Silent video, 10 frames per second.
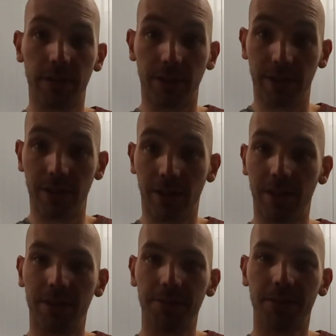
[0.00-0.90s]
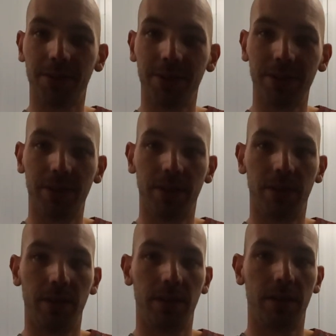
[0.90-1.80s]
turn it on, of course,
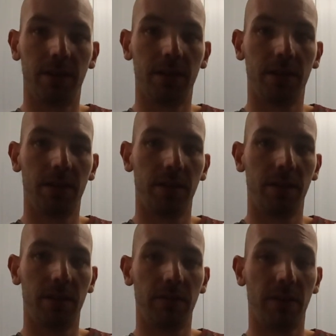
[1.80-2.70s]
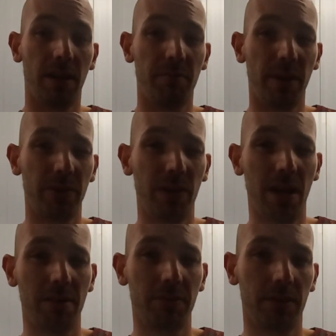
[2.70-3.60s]
if I have battery
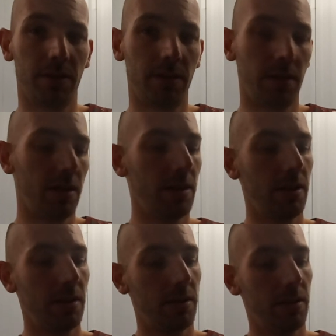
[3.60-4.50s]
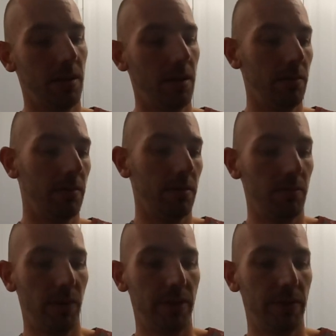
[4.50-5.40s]
left. No,
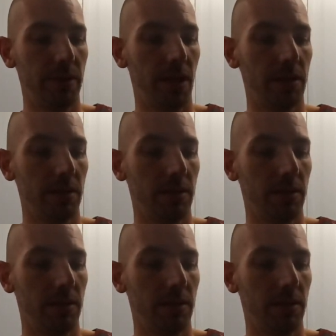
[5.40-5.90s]
battery is dead.